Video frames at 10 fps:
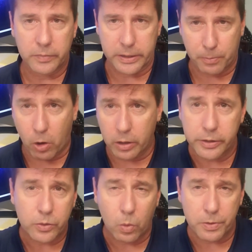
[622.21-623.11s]
as part of
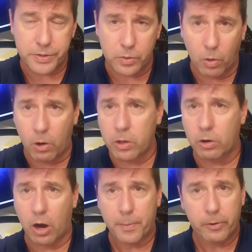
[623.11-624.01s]
this course to all
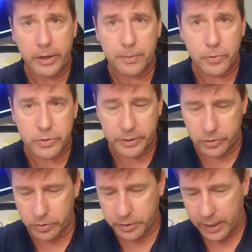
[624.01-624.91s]
our operating
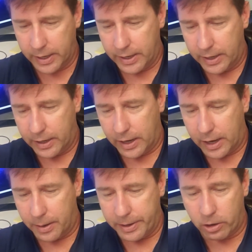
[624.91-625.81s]
procedures
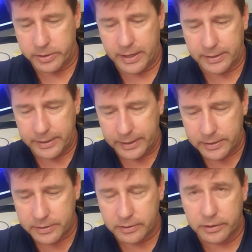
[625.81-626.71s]
and our
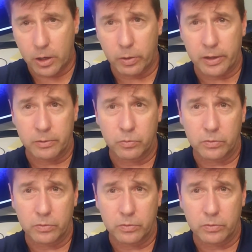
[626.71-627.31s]
techniques, and